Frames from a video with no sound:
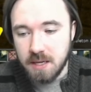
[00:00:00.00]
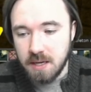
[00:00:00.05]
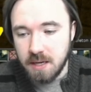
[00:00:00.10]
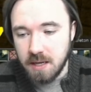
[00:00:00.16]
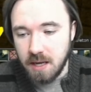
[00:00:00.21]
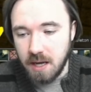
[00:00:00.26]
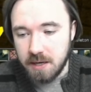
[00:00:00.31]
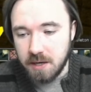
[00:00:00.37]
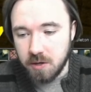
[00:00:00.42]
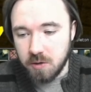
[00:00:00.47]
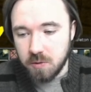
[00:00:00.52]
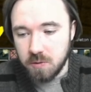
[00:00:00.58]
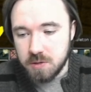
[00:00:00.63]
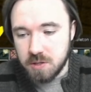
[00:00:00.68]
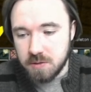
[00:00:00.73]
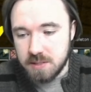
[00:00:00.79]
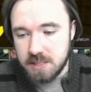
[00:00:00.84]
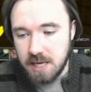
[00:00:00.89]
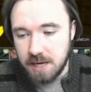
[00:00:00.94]
And I
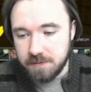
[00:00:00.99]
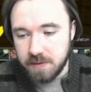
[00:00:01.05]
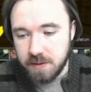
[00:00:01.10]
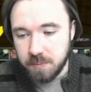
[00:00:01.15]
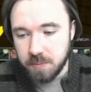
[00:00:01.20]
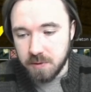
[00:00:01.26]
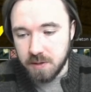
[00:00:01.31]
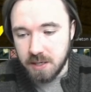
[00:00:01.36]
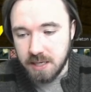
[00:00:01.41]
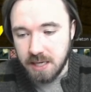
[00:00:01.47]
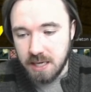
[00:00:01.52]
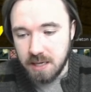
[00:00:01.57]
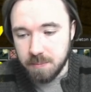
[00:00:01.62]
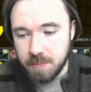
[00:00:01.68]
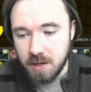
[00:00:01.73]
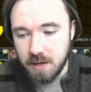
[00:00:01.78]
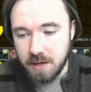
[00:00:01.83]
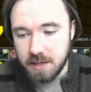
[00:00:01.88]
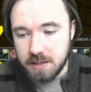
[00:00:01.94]
also definitely want a
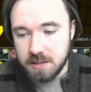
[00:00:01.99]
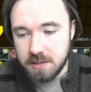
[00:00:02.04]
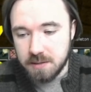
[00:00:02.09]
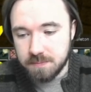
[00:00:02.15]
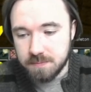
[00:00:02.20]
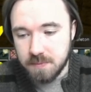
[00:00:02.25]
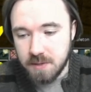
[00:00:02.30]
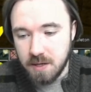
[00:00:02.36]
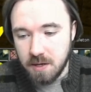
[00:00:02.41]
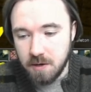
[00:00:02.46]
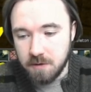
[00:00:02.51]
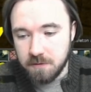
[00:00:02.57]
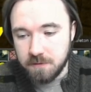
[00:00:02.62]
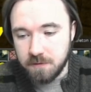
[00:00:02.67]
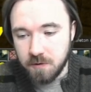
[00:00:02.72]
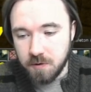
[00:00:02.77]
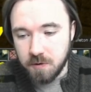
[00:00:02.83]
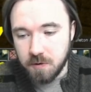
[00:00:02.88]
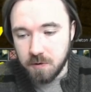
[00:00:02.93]
keybind
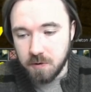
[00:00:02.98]
for